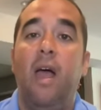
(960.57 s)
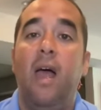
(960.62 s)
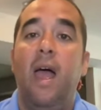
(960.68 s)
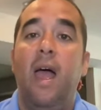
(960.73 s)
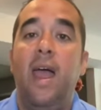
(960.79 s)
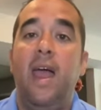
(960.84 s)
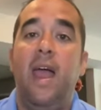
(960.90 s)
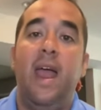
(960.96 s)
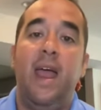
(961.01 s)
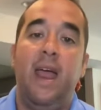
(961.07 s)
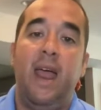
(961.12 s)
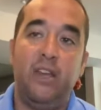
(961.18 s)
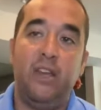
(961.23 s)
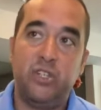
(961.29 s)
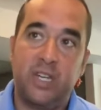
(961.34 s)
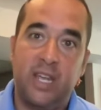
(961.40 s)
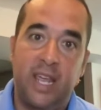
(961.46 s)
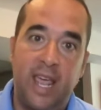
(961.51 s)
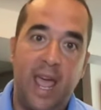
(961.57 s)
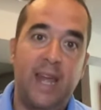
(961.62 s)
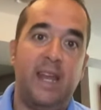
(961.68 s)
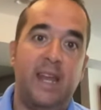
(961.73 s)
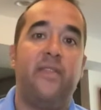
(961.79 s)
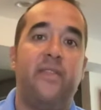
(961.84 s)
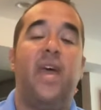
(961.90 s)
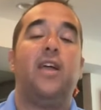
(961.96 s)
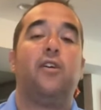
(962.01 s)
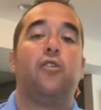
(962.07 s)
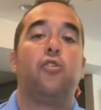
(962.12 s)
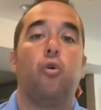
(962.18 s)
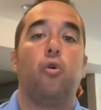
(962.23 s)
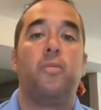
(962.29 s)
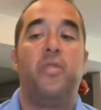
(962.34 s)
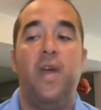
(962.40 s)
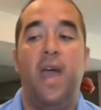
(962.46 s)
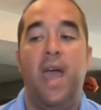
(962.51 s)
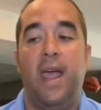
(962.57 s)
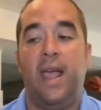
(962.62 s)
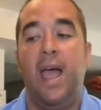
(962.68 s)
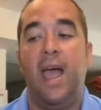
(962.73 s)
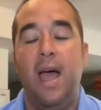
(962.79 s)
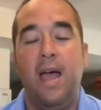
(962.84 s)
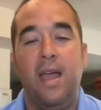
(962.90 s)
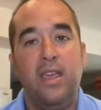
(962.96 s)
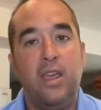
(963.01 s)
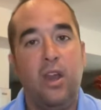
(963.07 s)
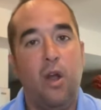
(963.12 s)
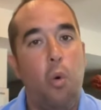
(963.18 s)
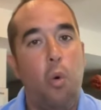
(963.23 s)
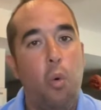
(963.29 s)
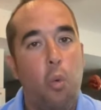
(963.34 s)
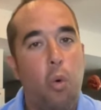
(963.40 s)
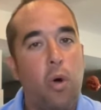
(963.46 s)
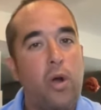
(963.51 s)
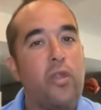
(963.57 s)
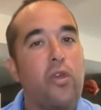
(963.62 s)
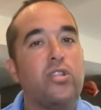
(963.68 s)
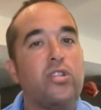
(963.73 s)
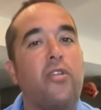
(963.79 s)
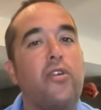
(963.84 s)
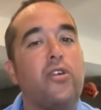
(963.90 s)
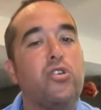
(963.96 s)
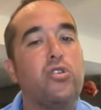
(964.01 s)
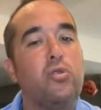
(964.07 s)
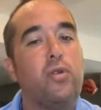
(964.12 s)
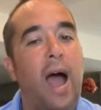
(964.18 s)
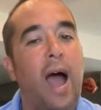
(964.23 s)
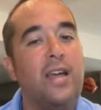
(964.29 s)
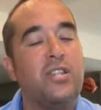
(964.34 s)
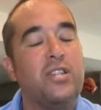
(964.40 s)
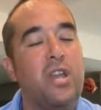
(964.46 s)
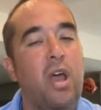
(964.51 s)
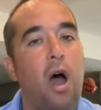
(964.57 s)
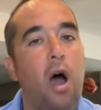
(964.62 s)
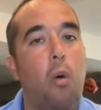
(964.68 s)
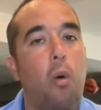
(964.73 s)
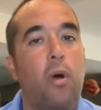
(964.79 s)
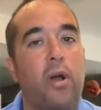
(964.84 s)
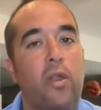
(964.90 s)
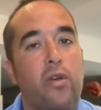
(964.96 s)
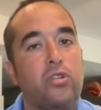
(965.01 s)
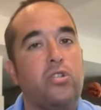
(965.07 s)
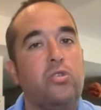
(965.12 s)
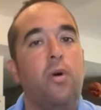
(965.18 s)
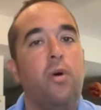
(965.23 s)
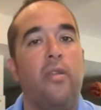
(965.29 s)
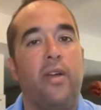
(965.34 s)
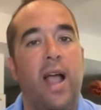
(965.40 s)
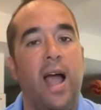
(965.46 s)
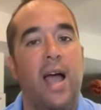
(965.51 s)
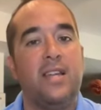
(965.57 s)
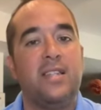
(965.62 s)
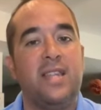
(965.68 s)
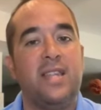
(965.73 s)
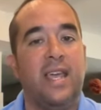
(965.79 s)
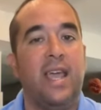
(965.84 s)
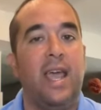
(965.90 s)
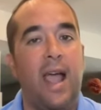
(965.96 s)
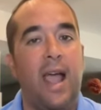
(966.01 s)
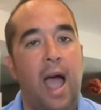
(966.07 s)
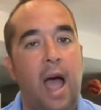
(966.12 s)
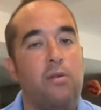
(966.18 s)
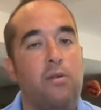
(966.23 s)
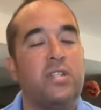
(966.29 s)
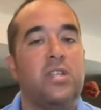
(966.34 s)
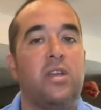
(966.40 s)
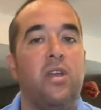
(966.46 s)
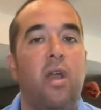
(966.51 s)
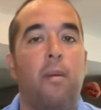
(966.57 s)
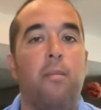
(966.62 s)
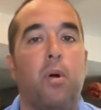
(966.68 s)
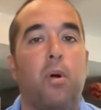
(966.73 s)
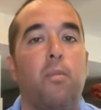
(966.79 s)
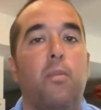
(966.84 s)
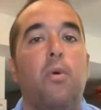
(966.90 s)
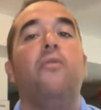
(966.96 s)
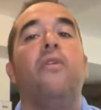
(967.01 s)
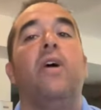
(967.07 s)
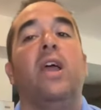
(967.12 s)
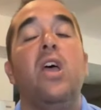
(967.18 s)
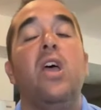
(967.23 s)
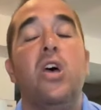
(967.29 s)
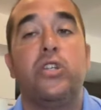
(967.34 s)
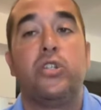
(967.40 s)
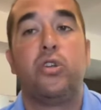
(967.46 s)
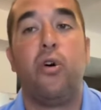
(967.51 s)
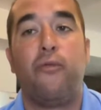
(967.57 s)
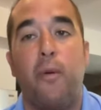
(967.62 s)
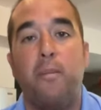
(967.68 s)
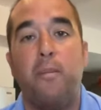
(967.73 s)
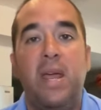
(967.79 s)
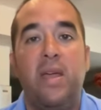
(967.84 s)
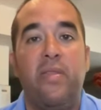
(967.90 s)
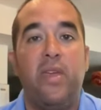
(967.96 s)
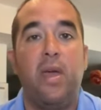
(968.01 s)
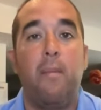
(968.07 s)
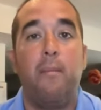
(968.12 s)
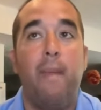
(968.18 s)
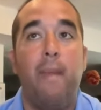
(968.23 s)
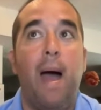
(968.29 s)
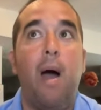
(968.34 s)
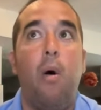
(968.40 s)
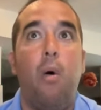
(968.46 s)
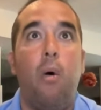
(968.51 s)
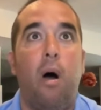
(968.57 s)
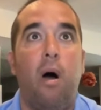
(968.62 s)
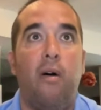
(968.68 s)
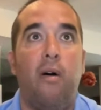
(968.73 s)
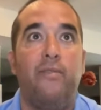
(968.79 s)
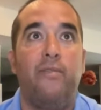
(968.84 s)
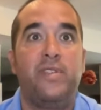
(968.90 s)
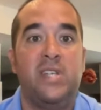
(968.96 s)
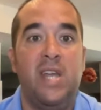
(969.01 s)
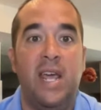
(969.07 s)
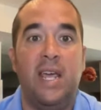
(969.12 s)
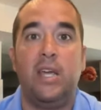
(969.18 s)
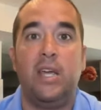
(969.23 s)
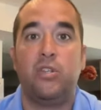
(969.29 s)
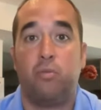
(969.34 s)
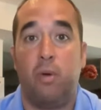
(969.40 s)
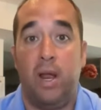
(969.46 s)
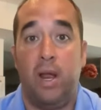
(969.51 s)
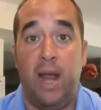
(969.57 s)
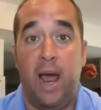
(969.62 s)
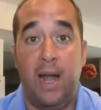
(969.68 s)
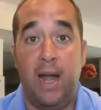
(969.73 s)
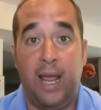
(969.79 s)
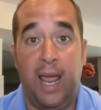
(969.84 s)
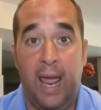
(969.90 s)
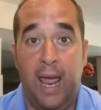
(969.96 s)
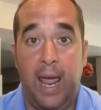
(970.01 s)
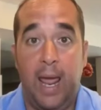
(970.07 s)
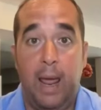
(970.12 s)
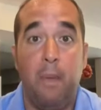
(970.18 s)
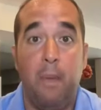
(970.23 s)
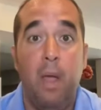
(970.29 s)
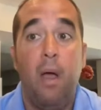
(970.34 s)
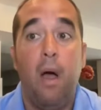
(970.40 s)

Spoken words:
and just get into that group think. You know, what do those other two guys know? What are those two other guys thinking? How is the number moving? So for me, the amount of tickets written on a game